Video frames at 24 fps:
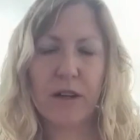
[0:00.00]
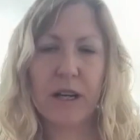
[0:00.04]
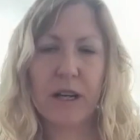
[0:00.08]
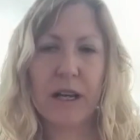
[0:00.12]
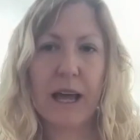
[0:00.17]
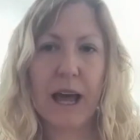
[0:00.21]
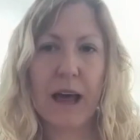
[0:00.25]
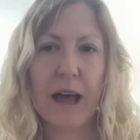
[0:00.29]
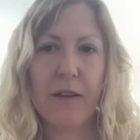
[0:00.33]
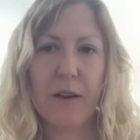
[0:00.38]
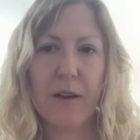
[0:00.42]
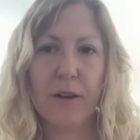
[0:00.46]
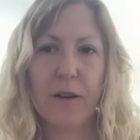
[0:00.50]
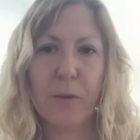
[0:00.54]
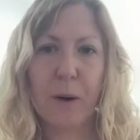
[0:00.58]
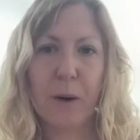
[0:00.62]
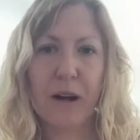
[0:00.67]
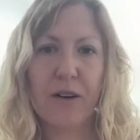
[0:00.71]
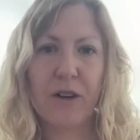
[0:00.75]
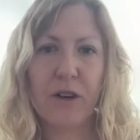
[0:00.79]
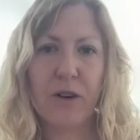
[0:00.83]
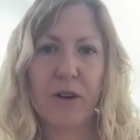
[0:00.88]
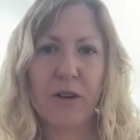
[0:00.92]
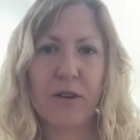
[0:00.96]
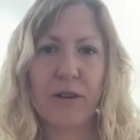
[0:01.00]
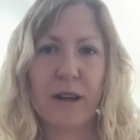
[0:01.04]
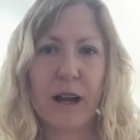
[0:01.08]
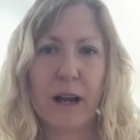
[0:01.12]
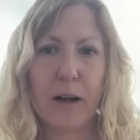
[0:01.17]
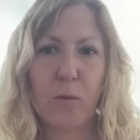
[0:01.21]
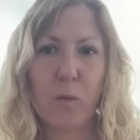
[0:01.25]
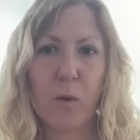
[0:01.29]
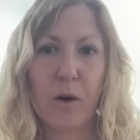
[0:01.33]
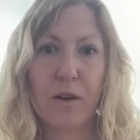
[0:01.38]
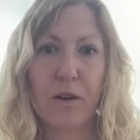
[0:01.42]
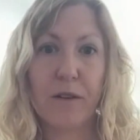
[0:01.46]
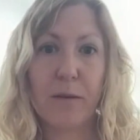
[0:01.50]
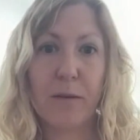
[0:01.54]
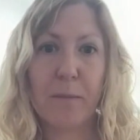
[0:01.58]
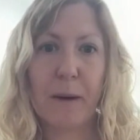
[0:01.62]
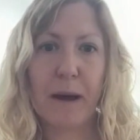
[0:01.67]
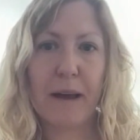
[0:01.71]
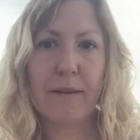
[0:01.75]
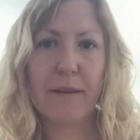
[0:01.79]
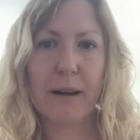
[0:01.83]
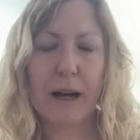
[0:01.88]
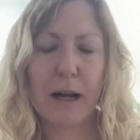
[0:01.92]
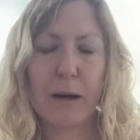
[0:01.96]
together to actually understand what
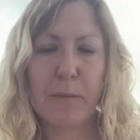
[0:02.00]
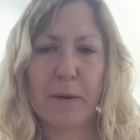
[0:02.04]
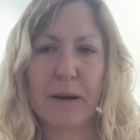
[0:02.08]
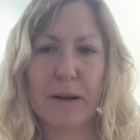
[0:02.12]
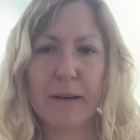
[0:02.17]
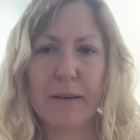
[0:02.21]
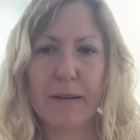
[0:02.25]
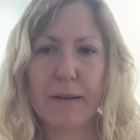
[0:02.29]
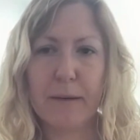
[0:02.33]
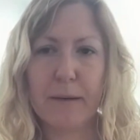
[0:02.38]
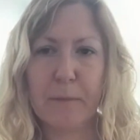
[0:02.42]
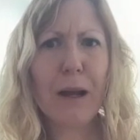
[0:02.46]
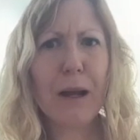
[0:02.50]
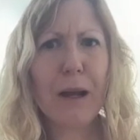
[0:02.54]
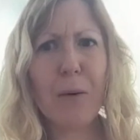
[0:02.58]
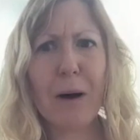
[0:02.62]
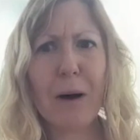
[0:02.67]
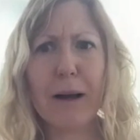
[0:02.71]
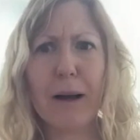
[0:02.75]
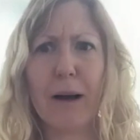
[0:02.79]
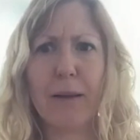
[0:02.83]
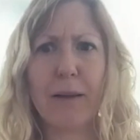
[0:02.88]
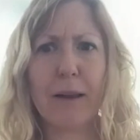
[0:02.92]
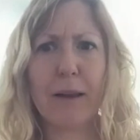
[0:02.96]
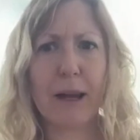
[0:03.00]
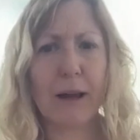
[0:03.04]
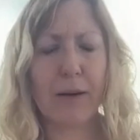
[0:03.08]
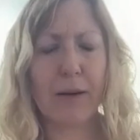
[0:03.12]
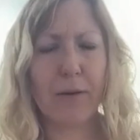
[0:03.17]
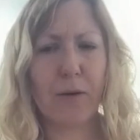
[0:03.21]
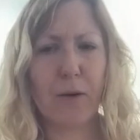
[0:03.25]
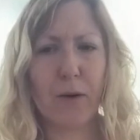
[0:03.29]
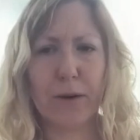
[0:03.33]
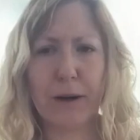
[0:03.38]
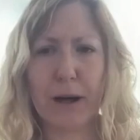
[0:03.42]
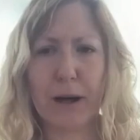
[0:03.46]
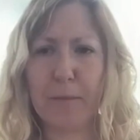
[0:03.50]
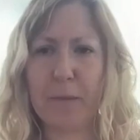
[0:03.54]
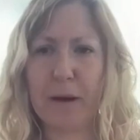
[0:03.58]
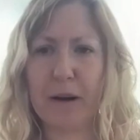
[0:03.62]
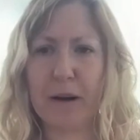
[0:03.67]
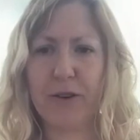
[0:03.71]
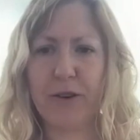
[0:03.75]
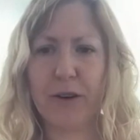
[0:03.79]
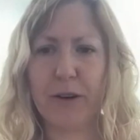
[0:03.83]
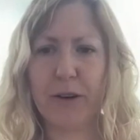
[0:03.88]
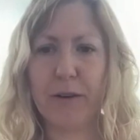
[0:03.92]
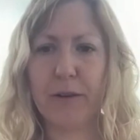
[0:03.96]
space-time is. Now, I can't think in 4
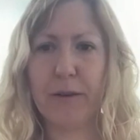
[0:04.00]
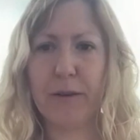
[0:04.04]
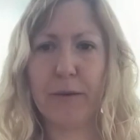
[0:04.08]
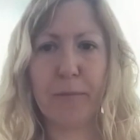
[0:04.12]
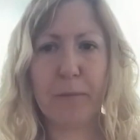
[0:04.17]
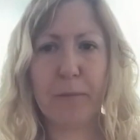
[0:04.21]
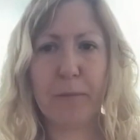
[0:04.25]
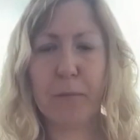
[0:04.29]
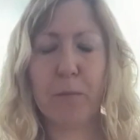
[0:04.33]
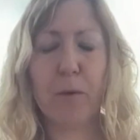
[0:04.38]
dimensions.